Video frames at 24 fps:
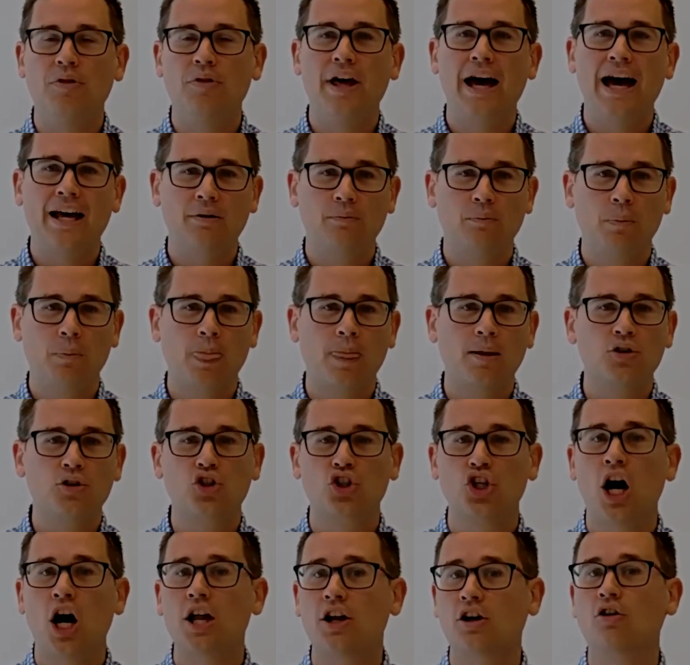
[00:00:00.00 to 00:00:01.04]
that
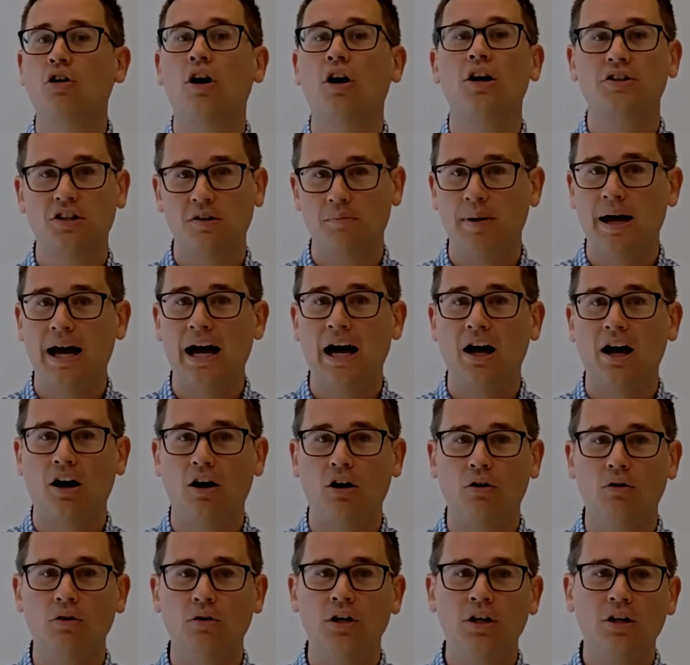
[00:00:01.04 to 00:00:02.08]
shot across the
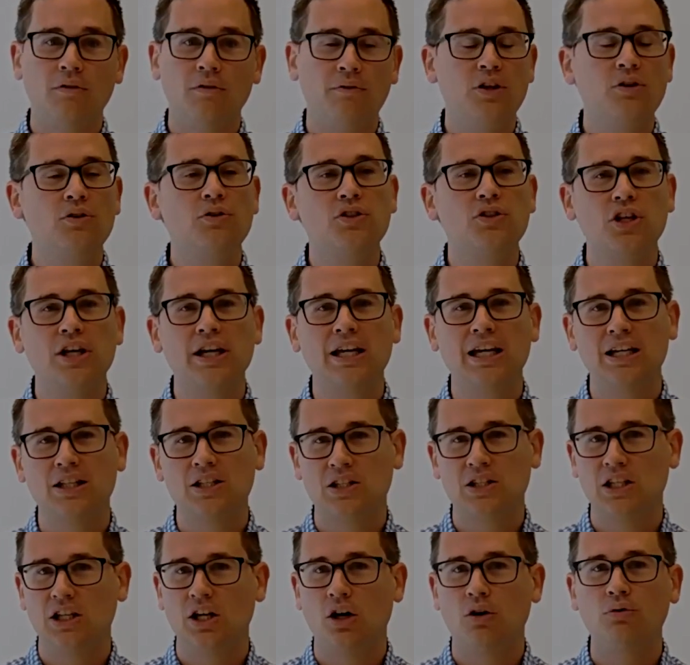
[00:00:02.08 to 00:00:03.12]
bow feels like
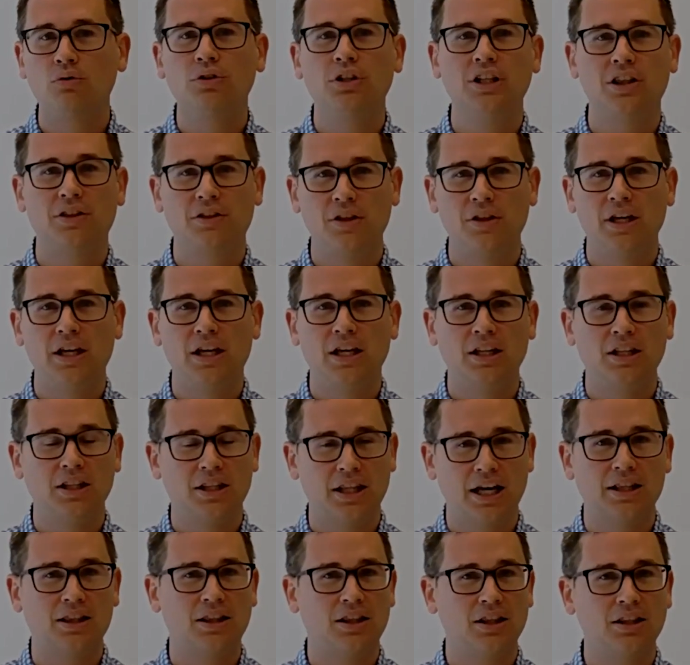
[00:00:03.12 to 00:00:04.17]
it's the only
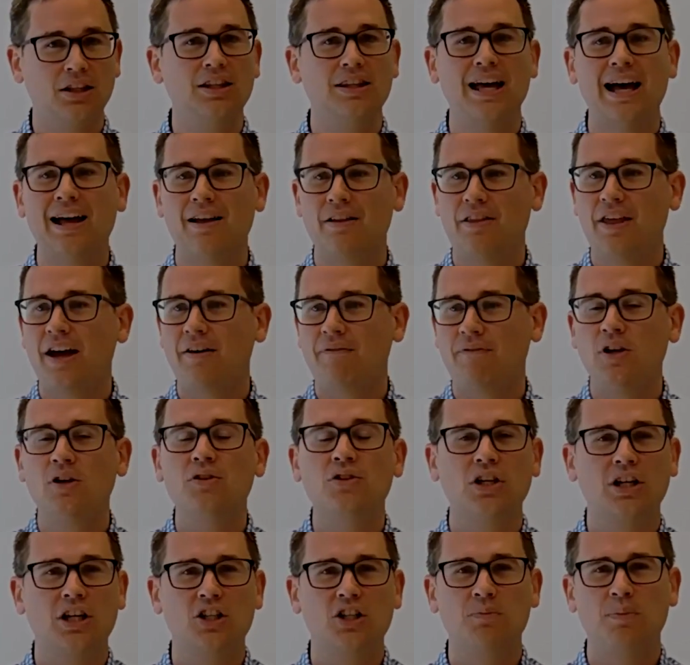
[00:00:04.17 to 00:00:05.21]
thing that
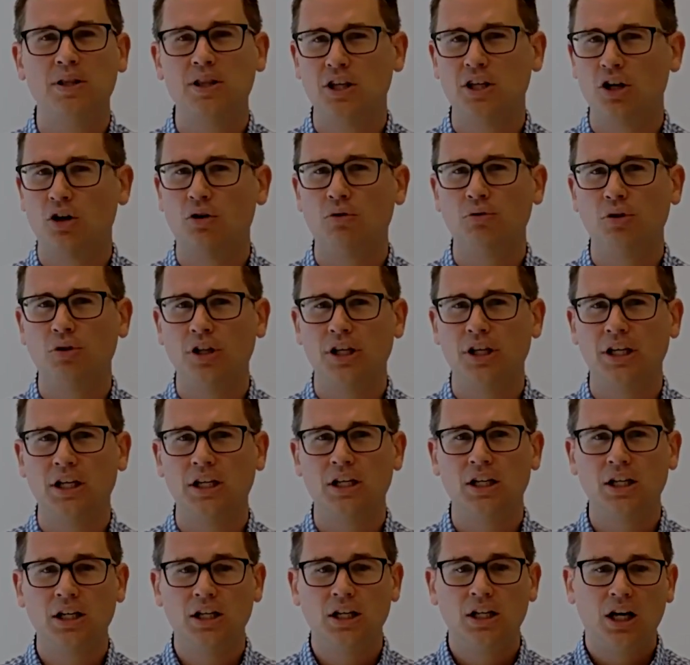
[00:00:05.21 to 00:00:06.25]
feels like it's been the
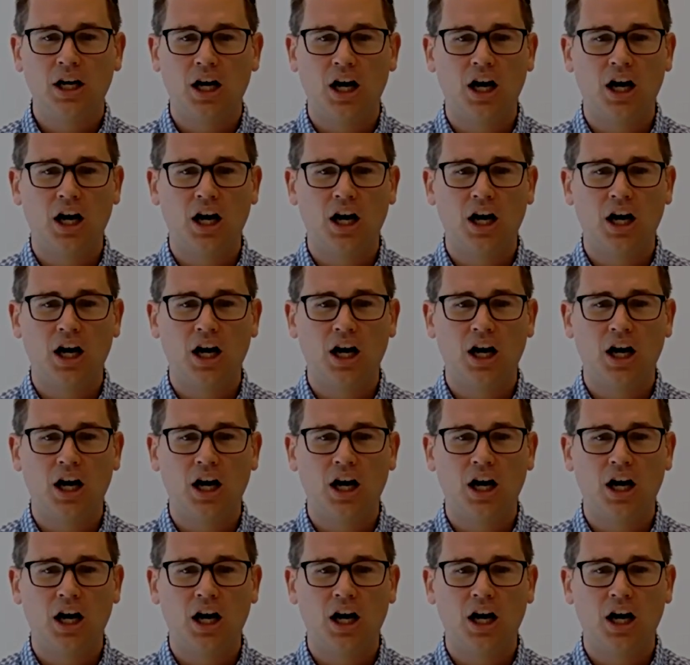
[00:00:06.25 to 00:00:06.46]
only